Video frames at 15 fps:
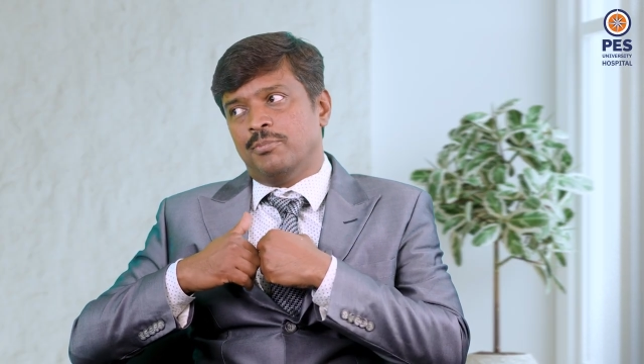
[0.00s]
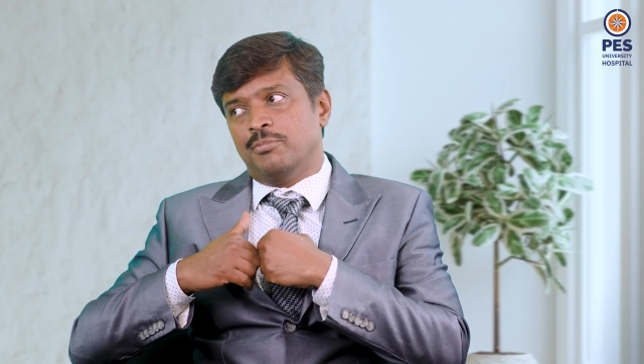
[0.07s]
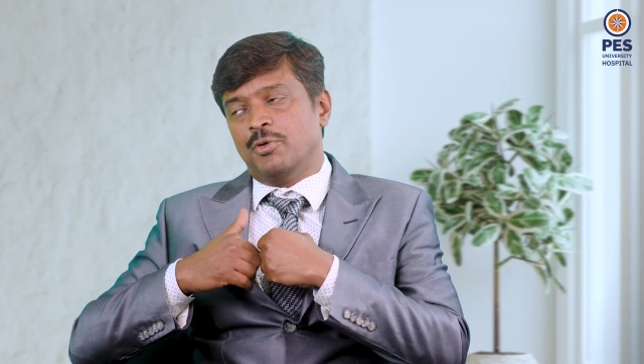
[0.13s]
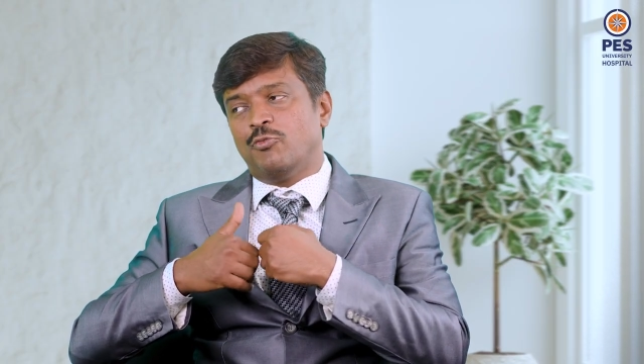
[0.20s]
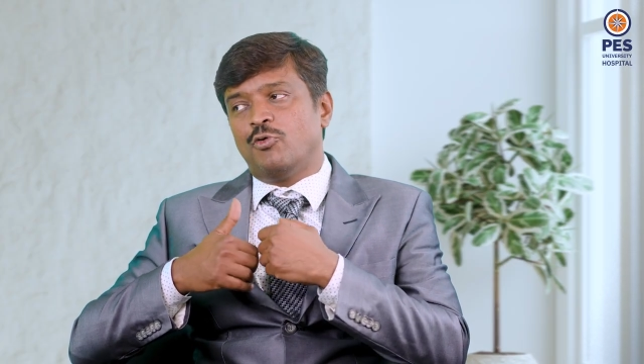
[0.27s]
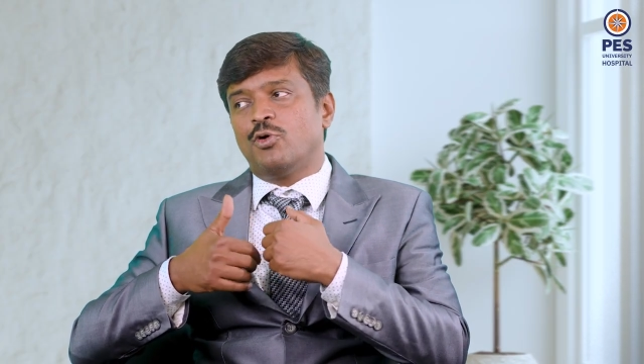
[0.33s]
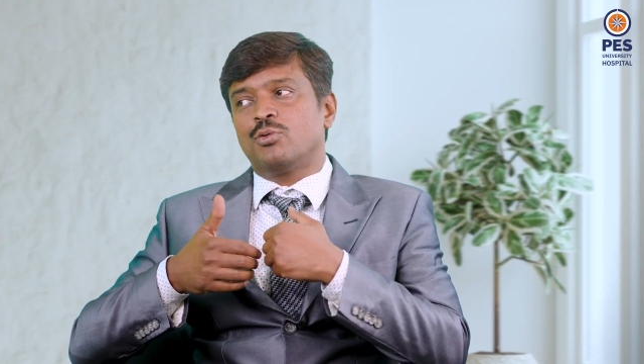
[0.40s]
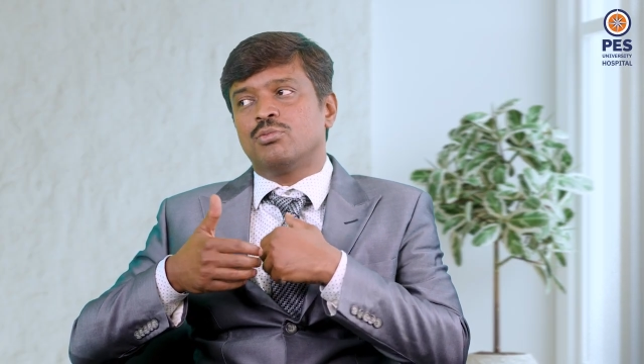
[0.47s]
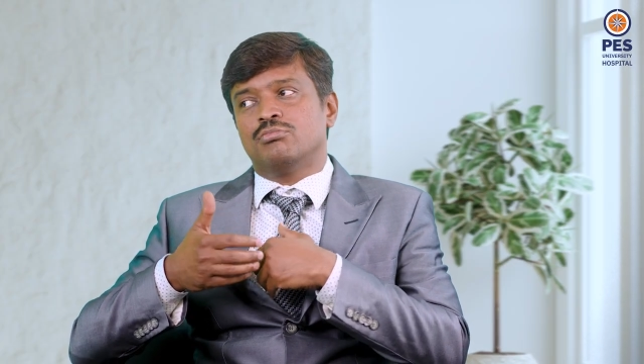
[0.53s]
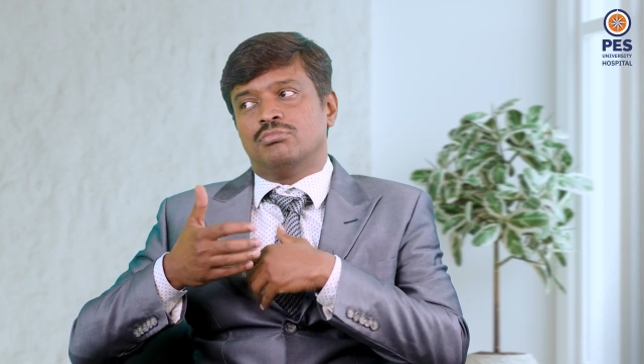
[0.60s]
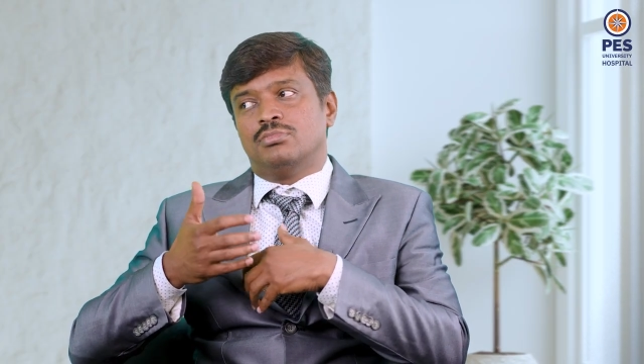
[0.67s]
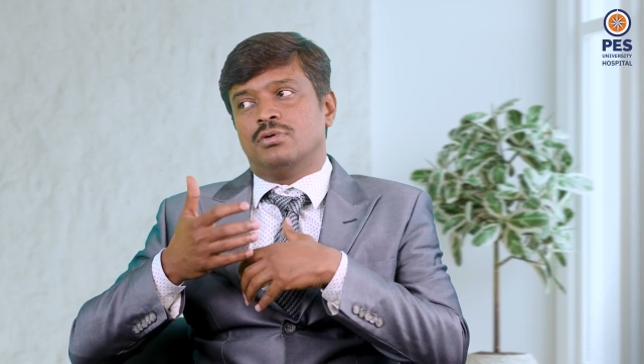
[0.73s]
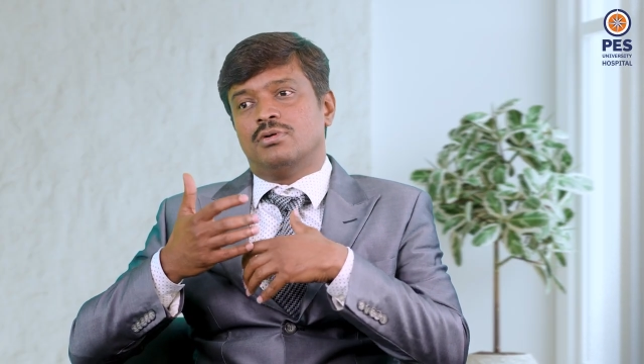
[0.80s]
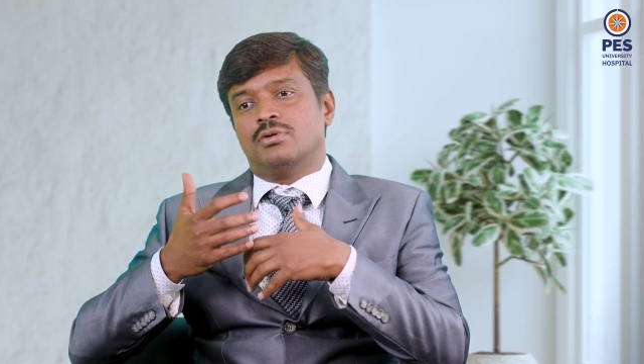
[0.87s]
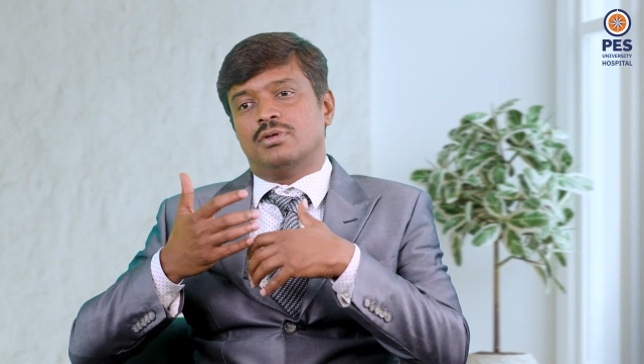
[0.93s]
Before
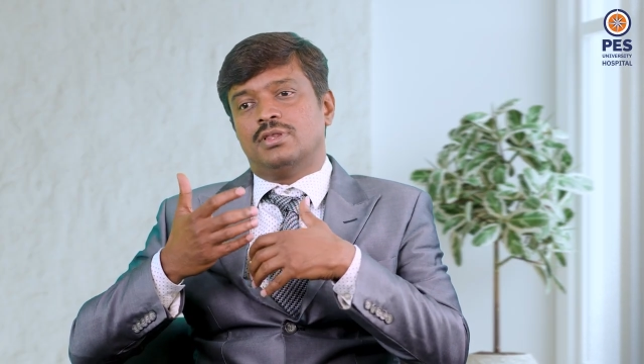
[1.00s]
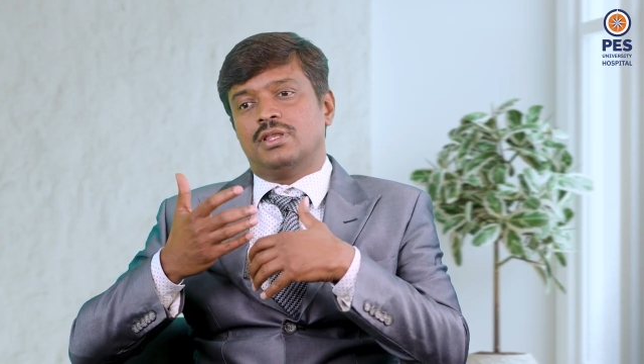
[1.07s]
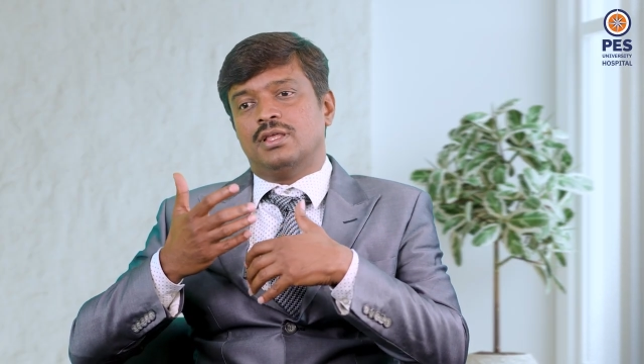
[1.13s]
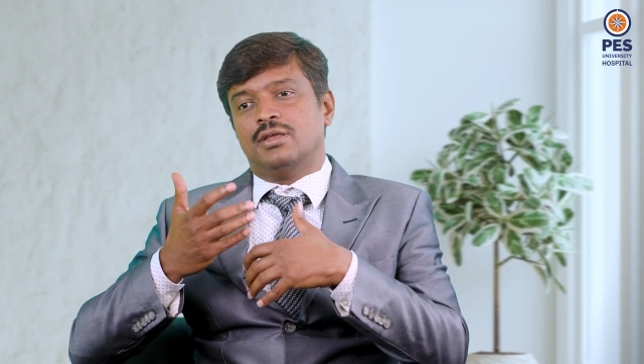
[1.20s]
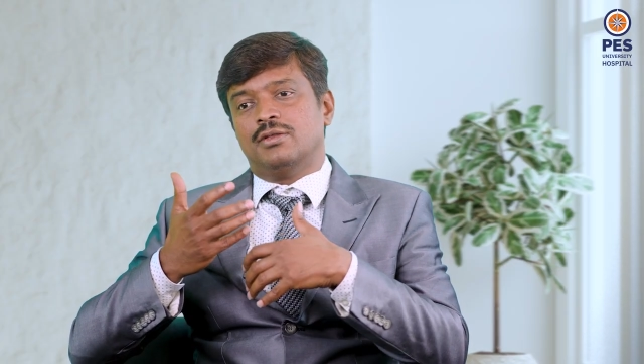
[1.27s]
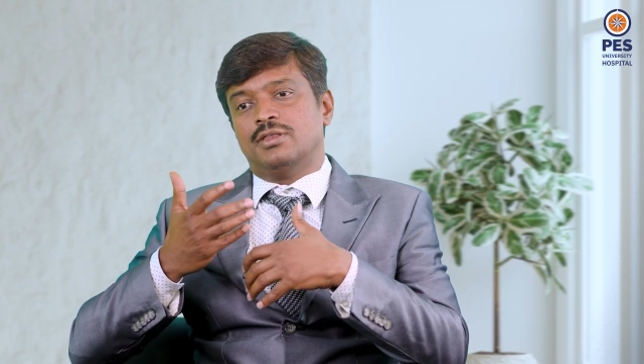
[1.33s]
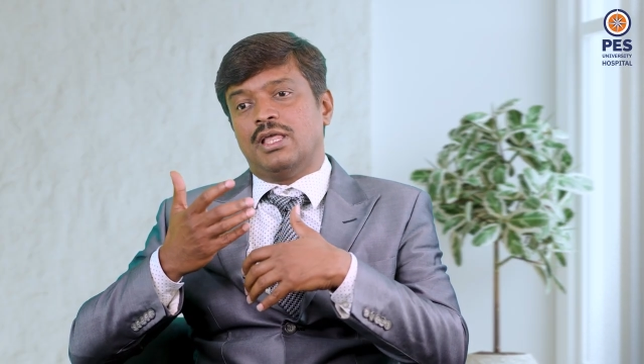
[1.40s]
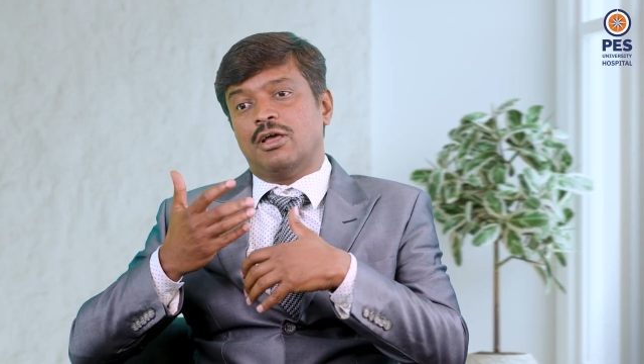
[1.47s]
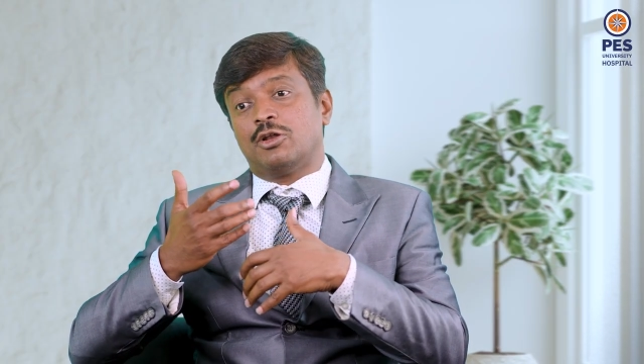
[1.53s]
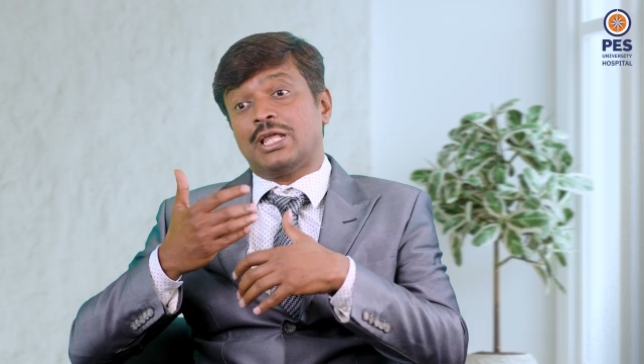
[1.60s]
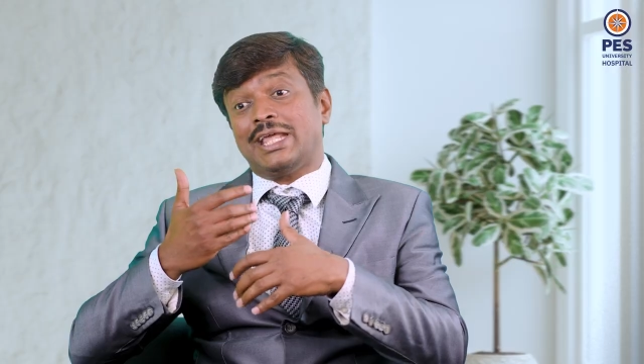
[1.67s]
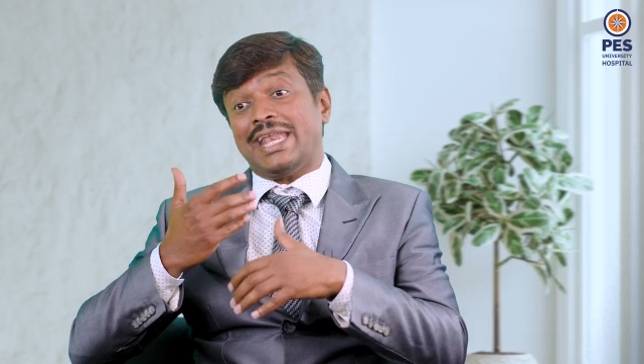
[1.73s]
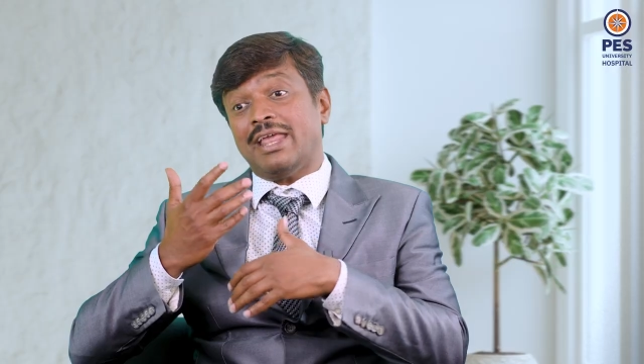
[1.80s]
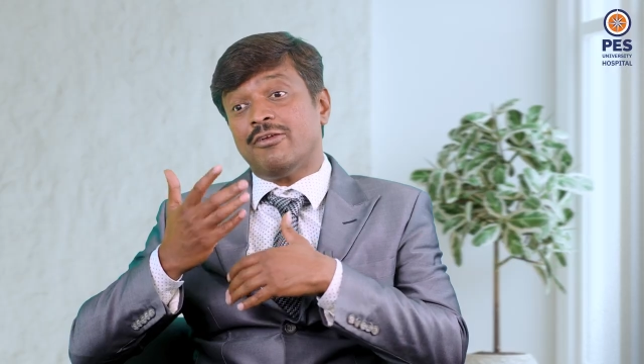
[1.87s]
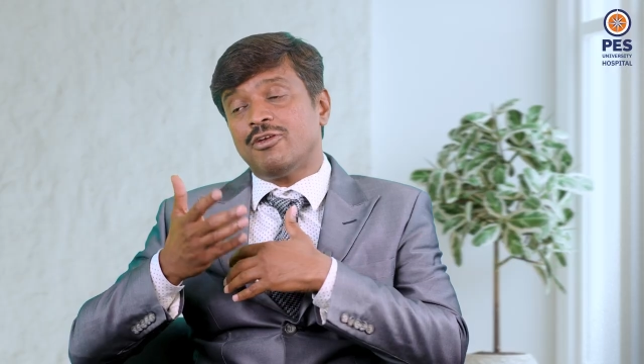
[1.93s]
they are
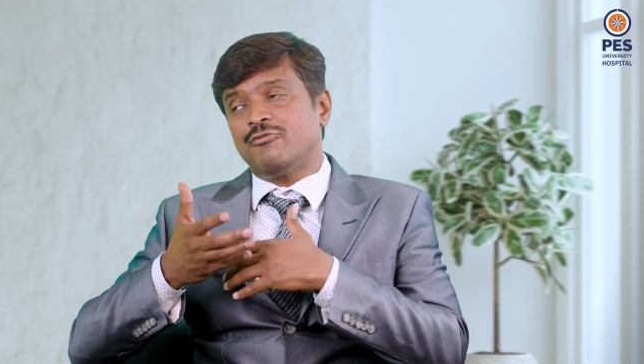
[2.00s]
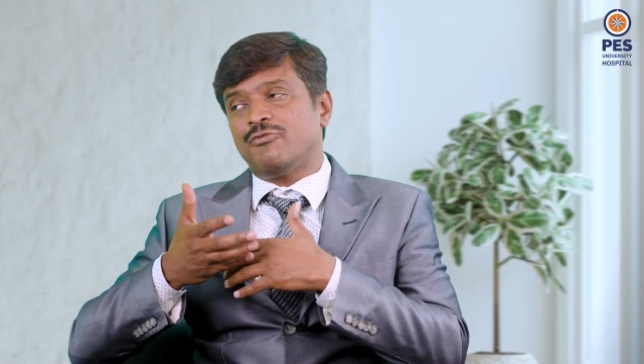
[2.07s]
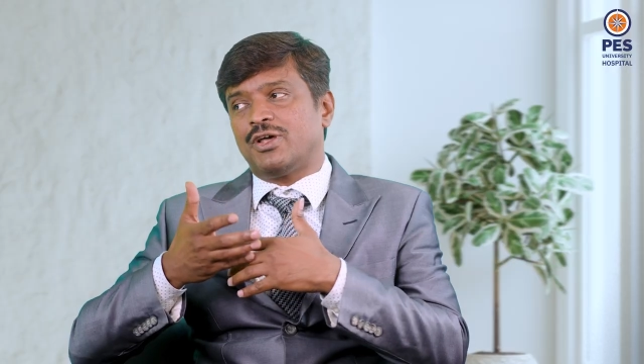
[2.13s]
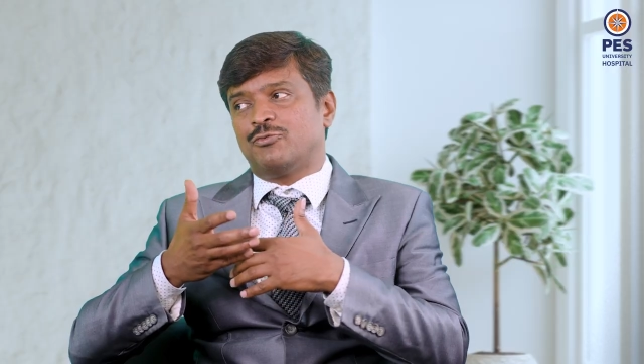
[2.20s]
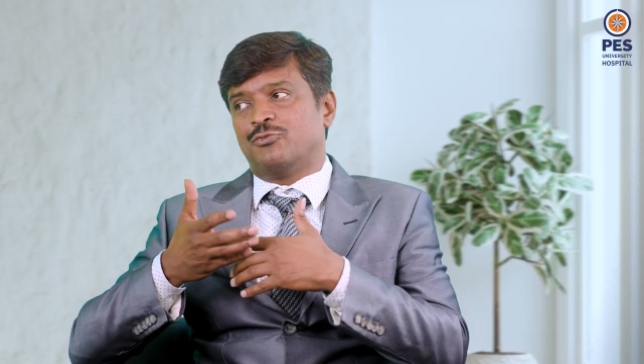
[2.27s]
craving for